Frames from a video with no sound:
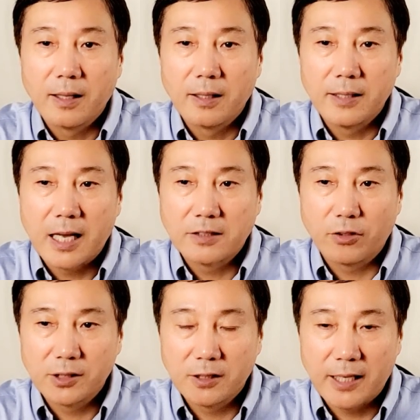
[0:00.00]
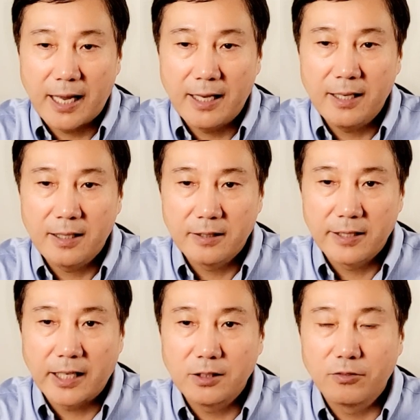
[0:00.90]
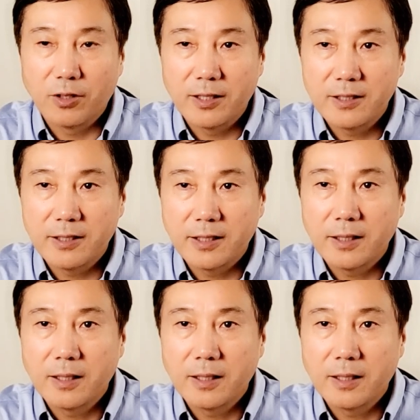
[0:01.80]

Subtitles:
That's for today. Thank you for listening.